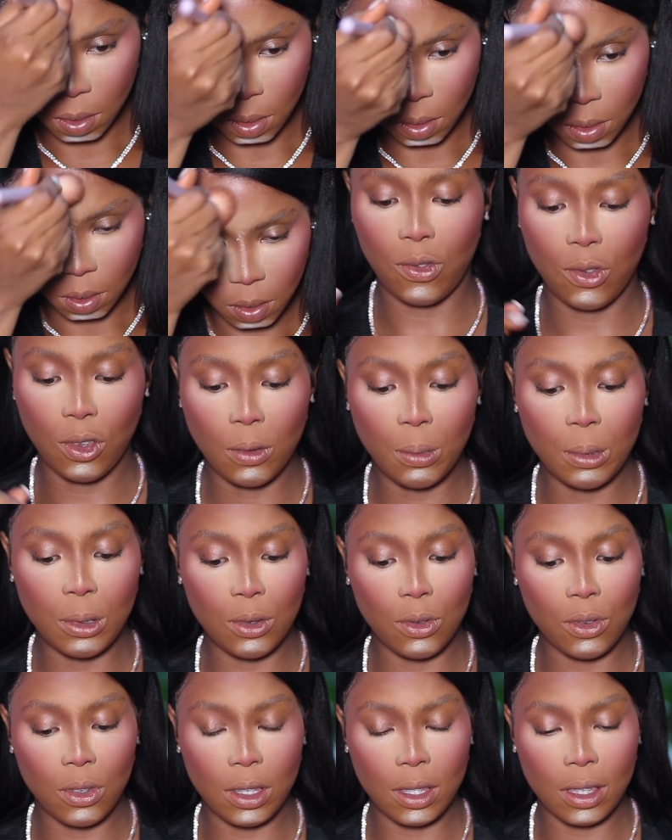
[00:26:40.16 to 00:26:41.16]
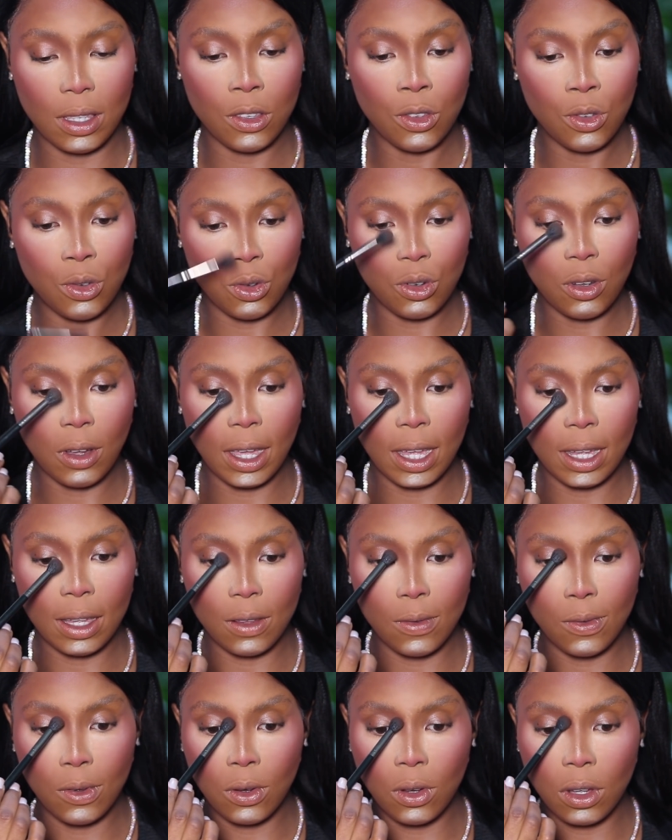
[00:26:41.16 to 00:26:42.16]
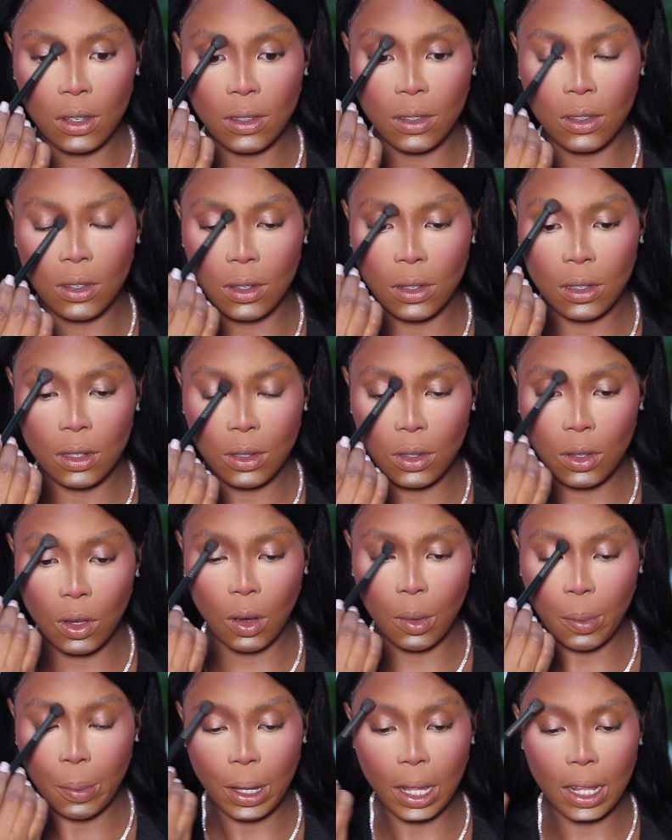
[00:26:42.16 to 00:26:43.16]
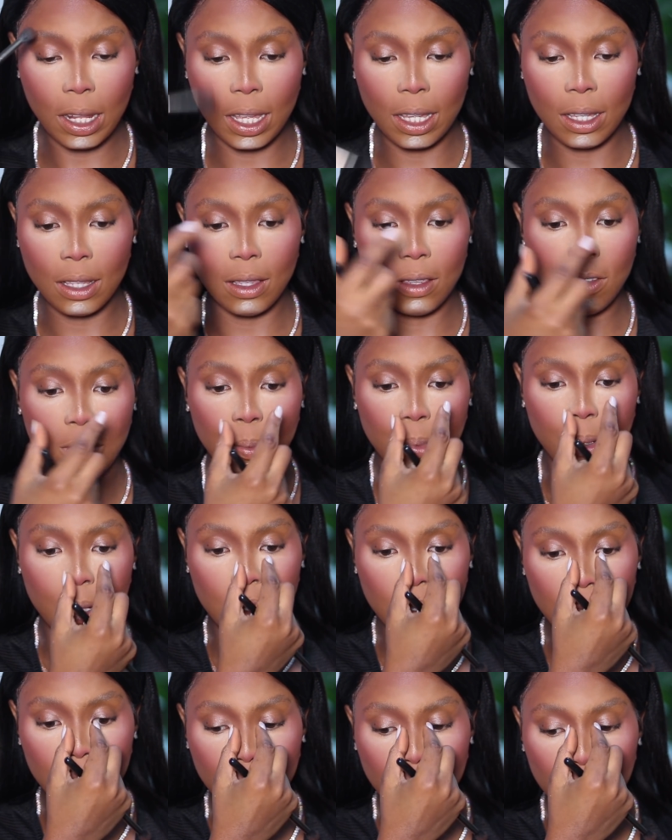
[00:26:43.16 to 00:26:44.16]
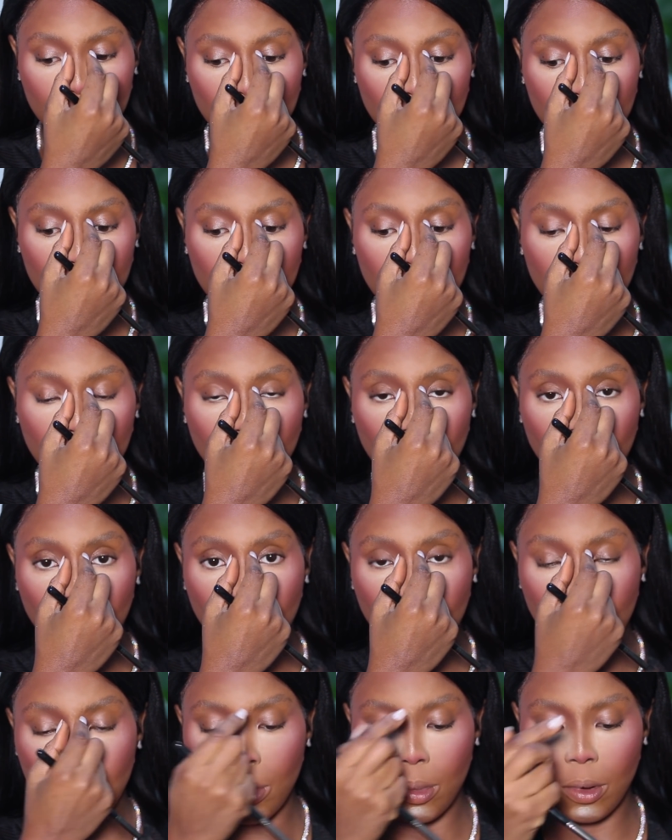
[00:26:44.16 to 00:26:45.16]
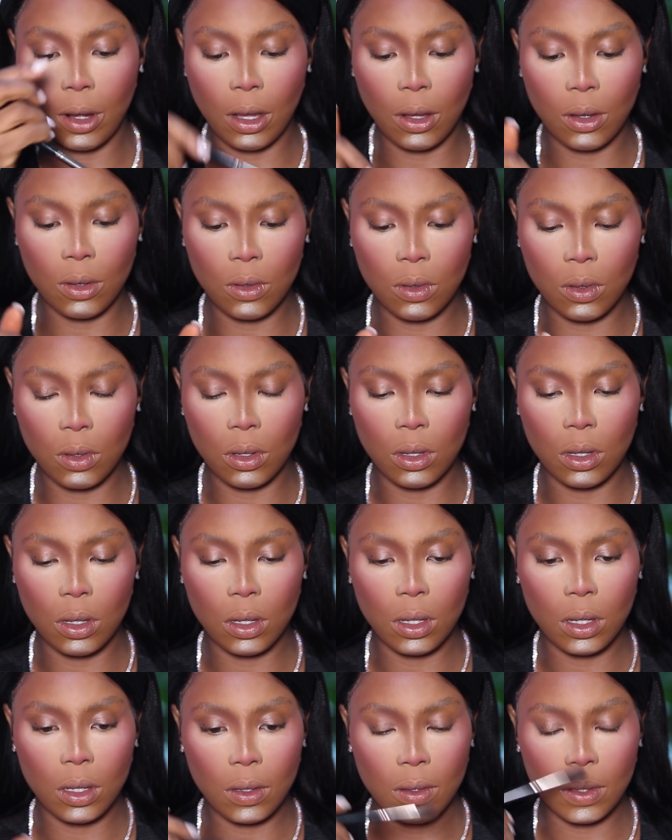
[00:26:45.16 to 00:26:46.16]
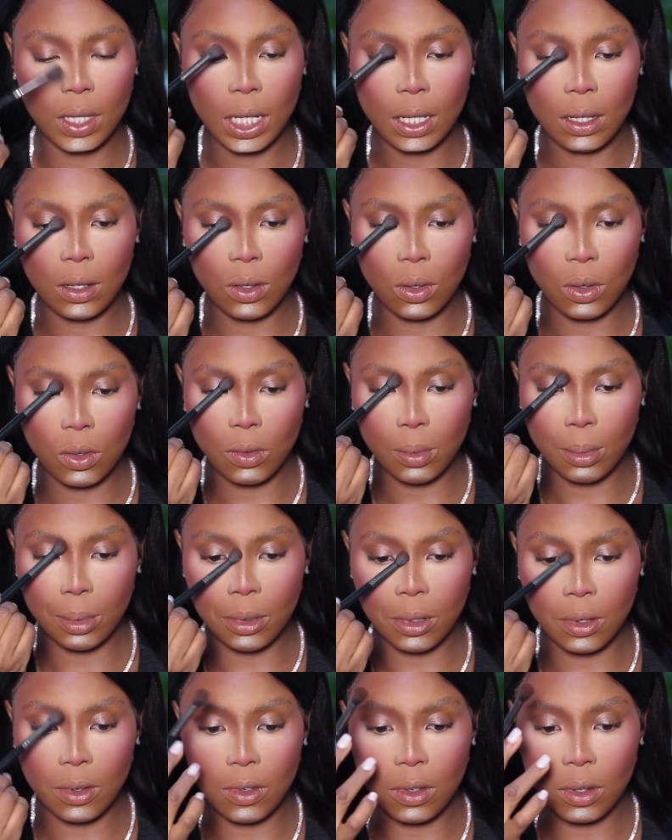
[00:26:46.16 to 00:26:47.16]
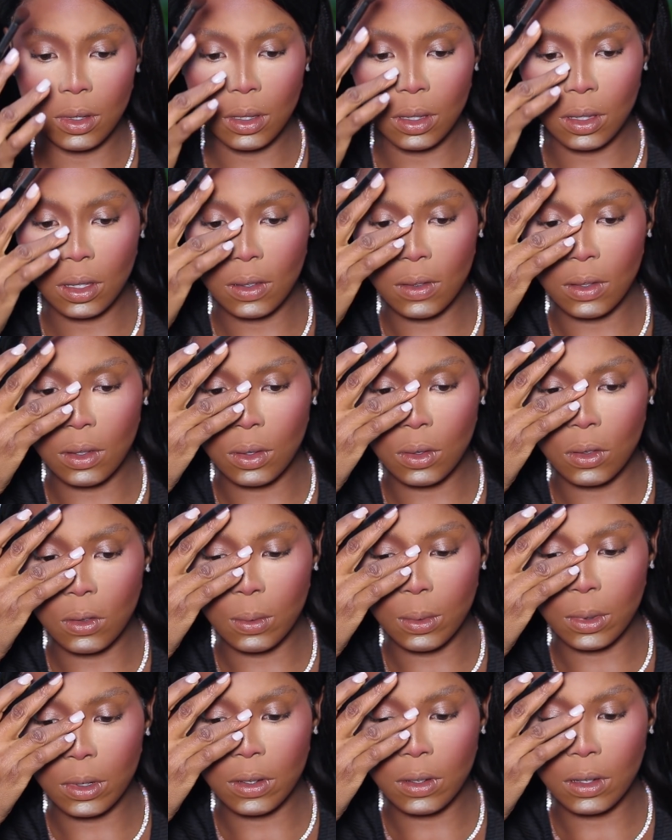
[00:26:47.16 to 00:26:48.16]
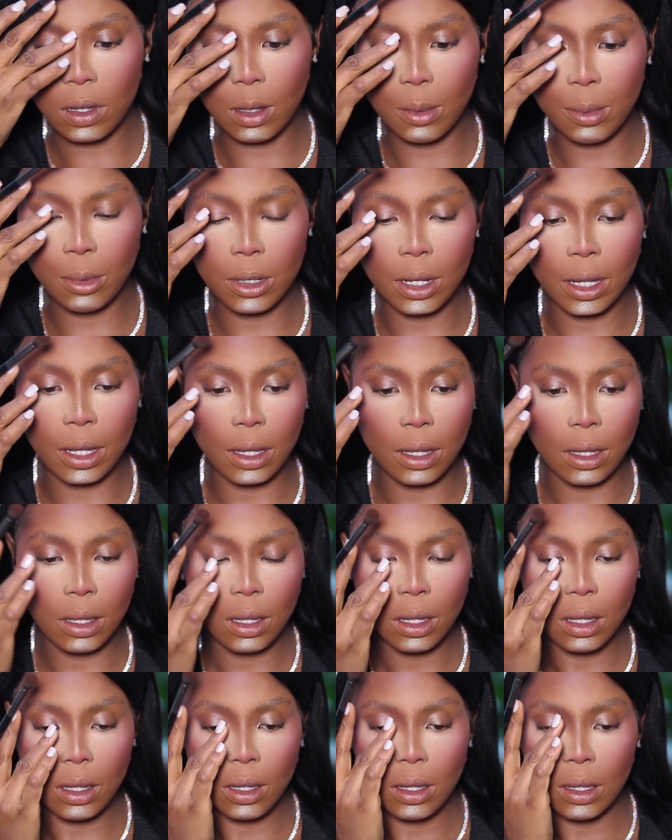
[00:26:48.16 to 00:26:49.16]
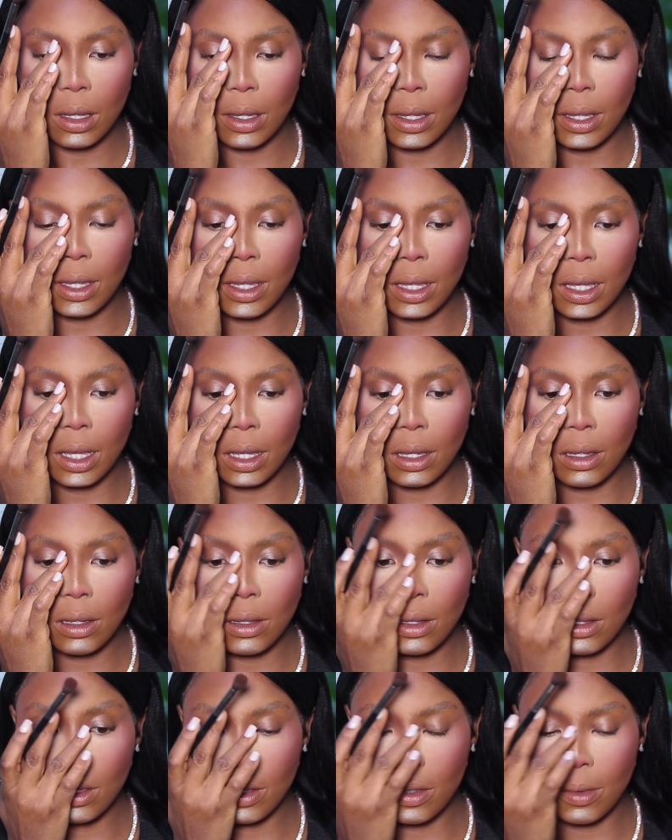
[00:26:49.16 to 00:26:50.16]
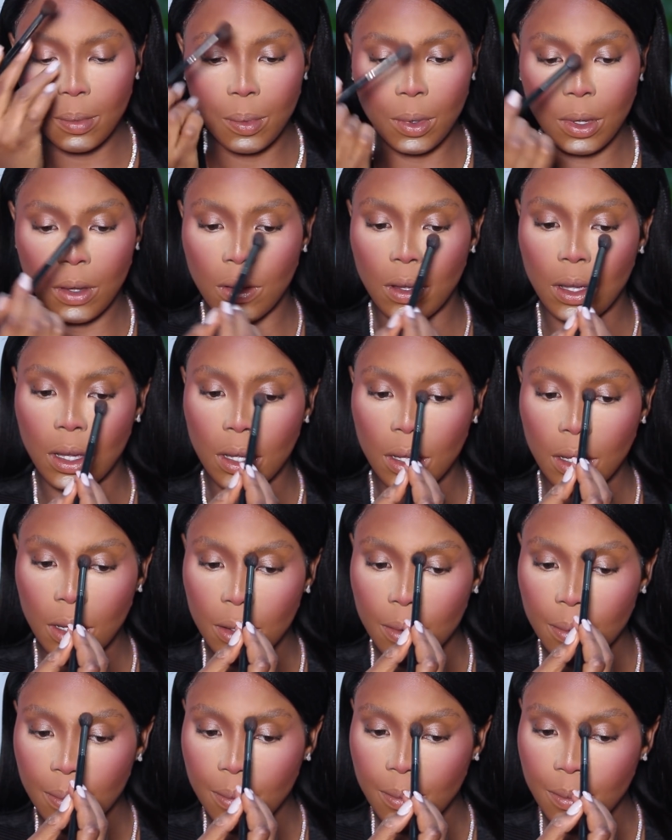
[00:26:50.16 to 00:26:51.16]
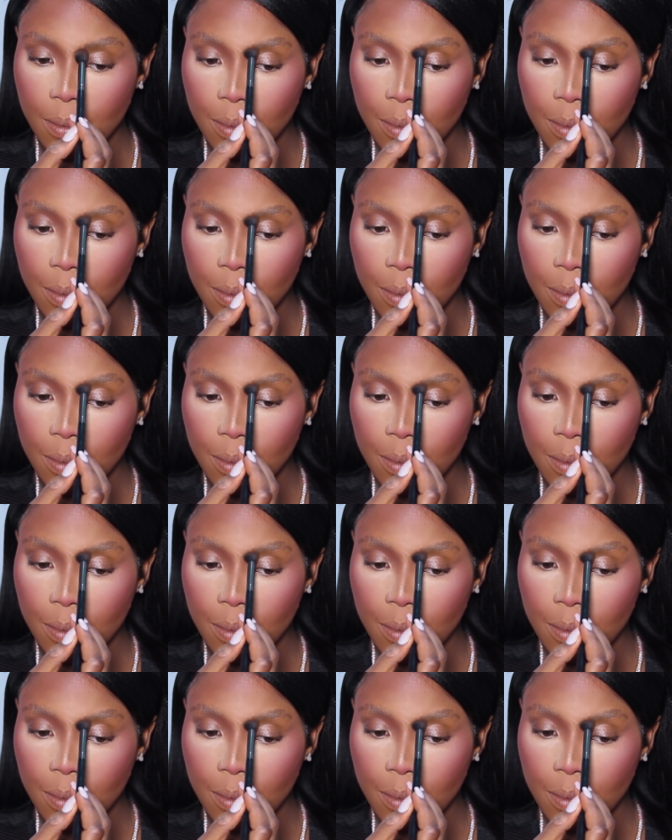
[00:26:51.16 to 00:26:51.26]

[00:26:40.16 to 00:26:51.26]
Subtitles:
If you've not been doing this, try it. Focus it on the top part, like this place between your brows. That's the nose bridge. This is the nose bridge, but like here, this area here.